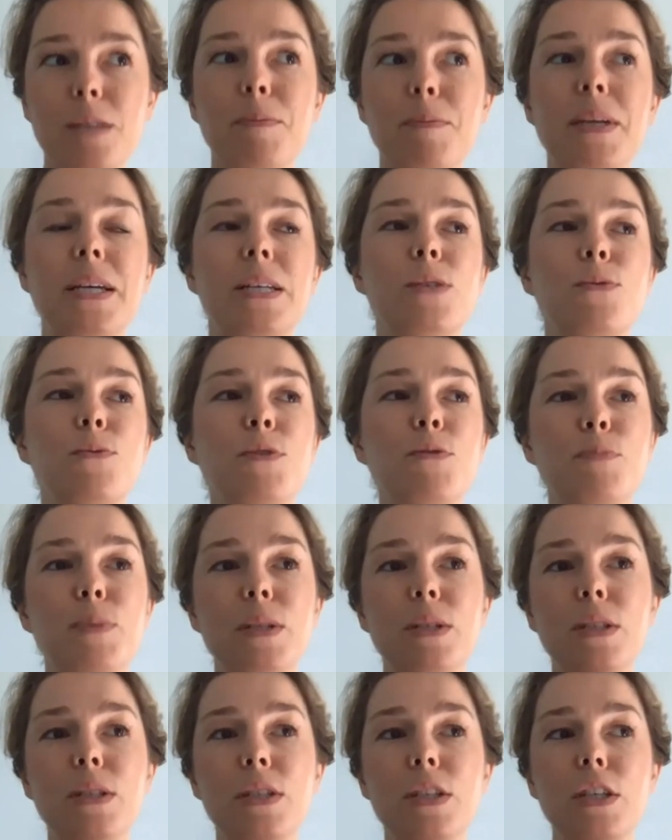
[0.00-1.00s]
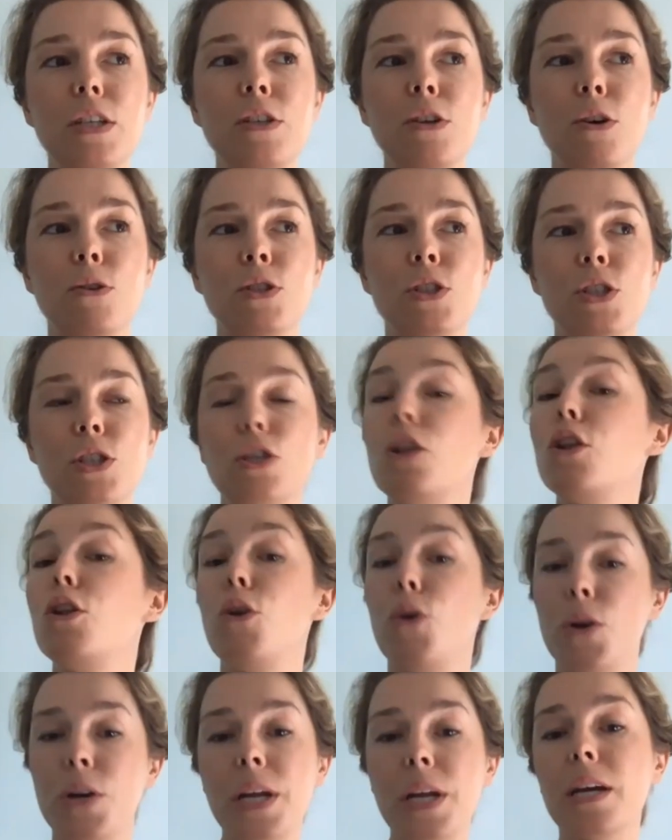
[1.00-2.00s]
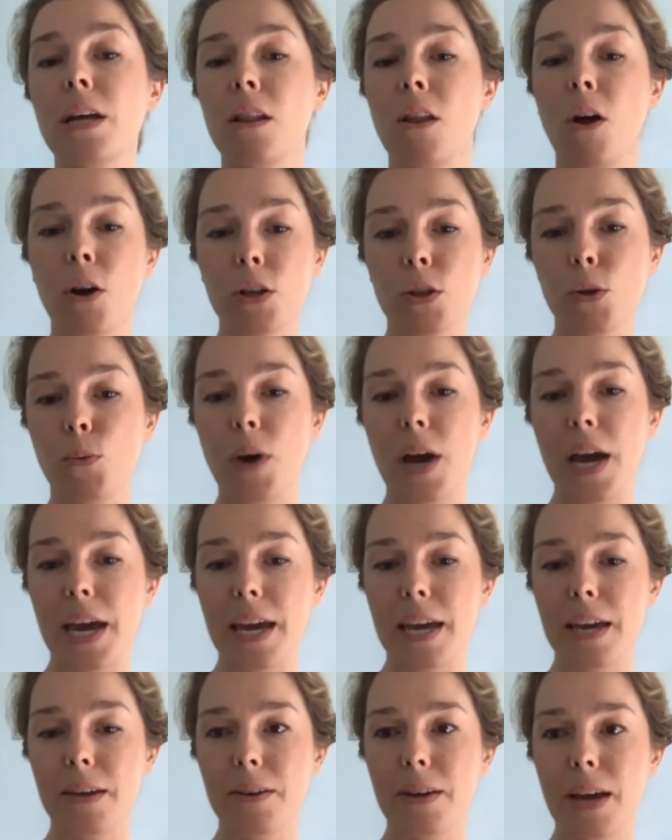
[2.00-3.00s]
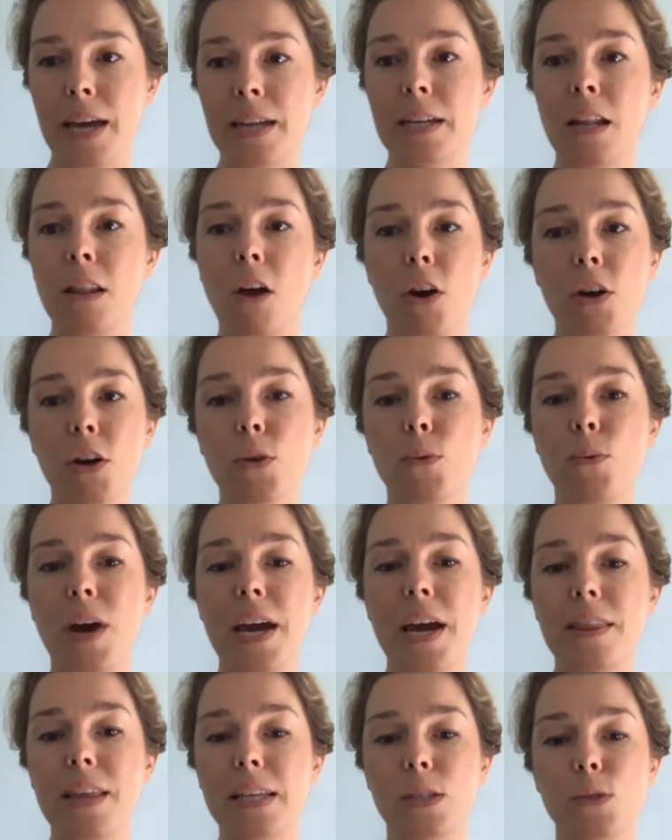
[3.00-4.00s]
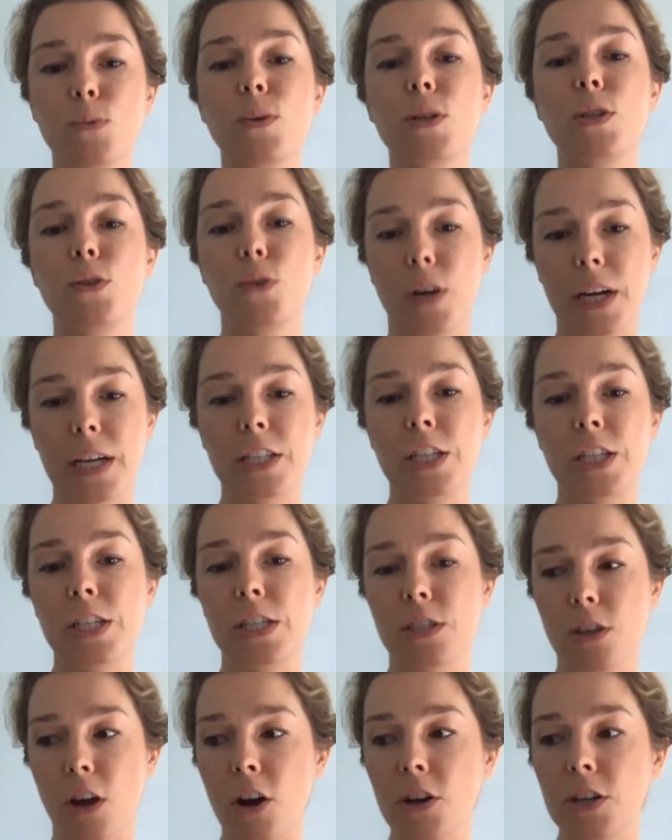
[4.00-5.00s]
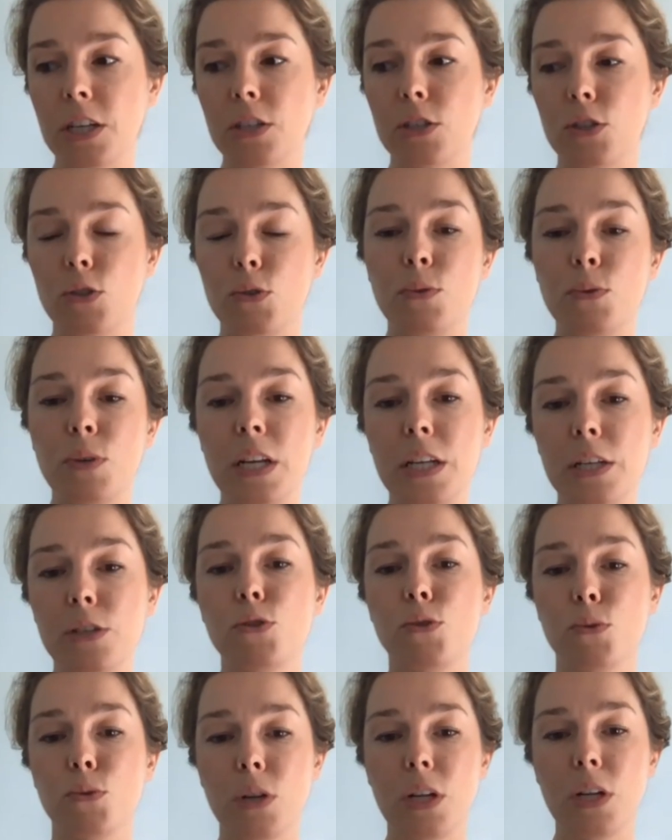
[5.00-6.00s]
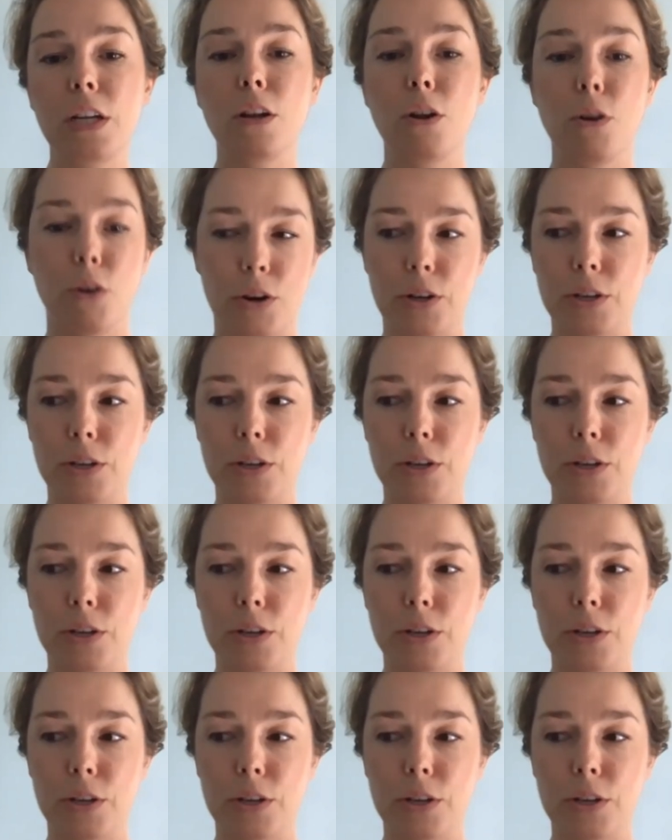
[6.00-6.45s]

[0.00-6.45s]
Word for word: because we've been you know just learning along the way and along the way that's when you're actually starting to really truly learn